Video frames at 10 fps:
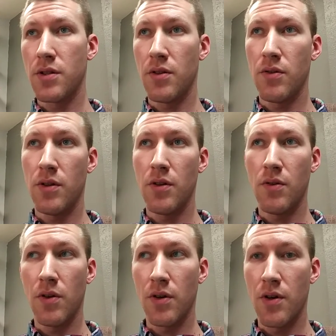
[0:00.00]
to
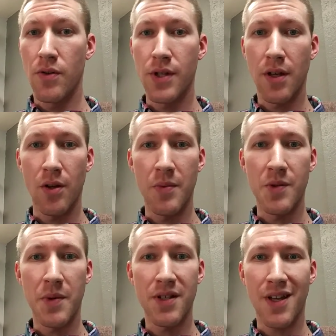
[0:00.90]
learn a new skill, is
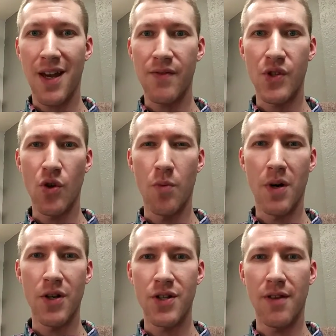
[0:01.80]
because they have so
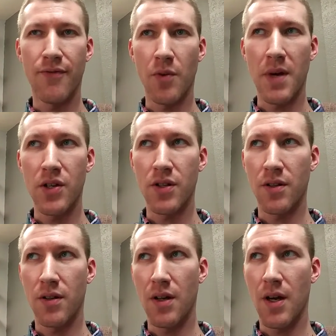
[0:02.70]
much
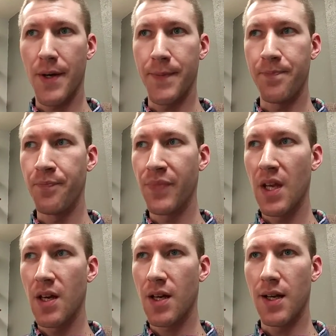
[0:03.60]
information,
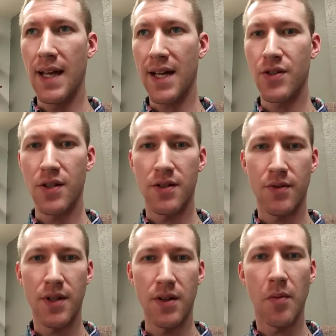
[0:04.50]
connections
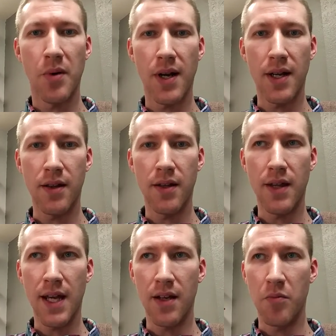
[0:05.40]
within the brain, that
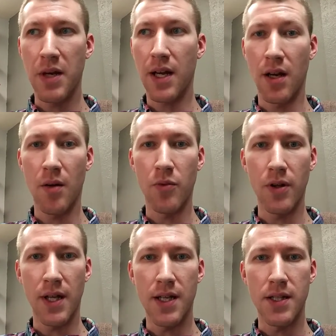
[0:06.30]
they can pick it up
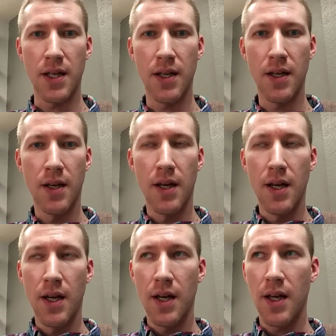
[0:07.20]
really easy.
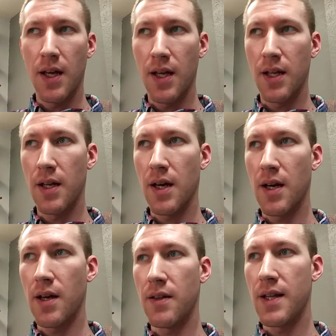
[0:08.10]
And
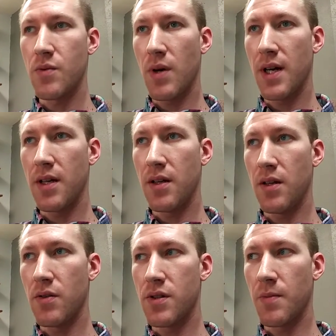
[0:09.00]
that's why
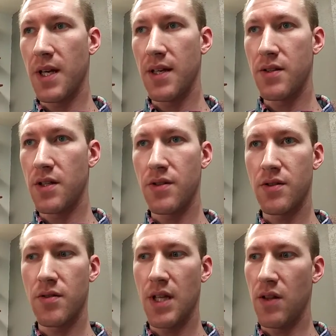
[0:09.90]
some kids,
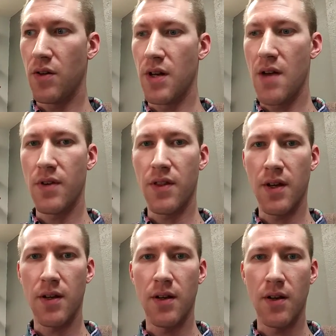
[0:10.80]
they learn
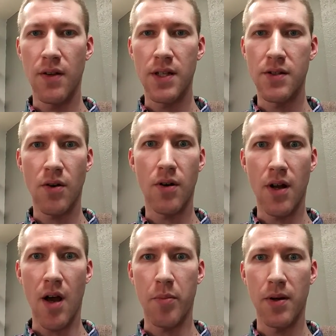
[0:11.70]
everything. They soak it
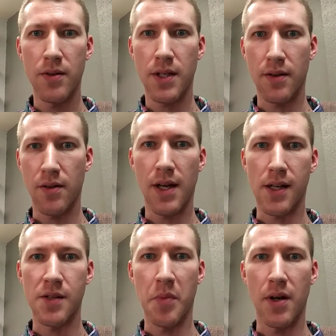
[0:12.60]
up. It's like they're like a
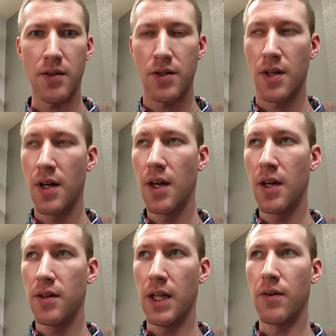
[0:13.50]
sponge,
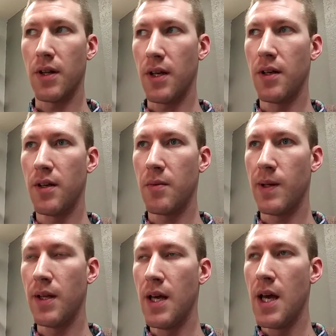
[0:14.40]
literally. I
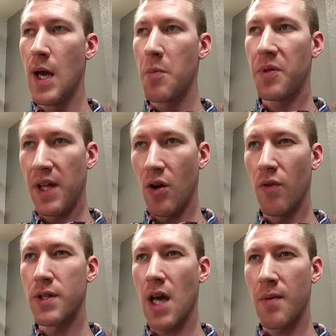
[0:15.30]
mean. But then
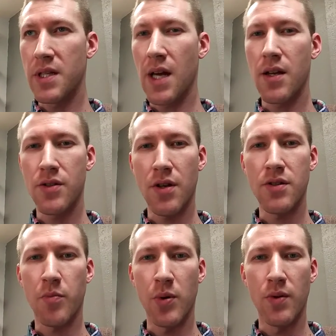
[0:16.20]
over time, it starts
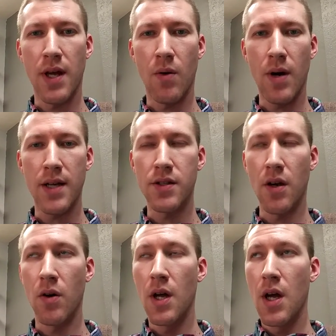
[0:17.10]
to prune that away.
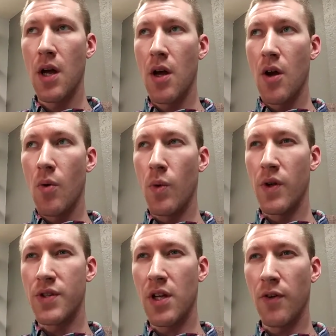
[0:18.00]
So when
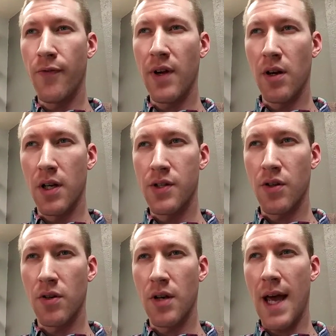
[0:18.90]
there's interference
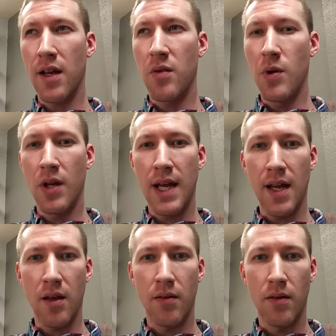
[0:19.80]
or not
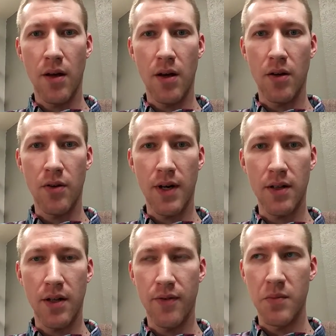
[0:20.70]
communicating
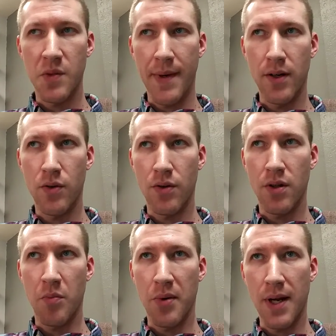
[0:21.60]
correctly from the spinal cord to
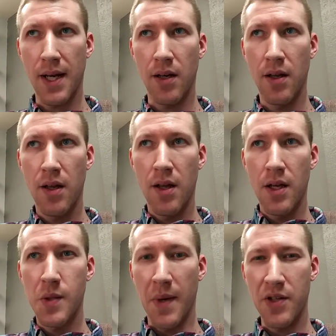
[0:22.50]
the brain,
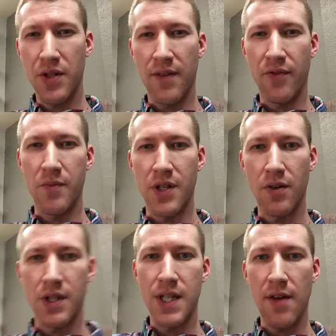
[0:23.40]
especially from 0
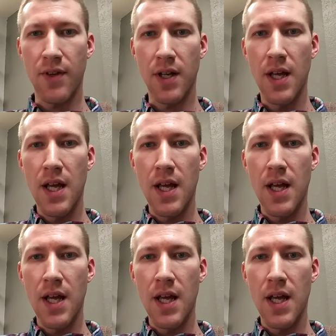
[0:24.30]
to 7, it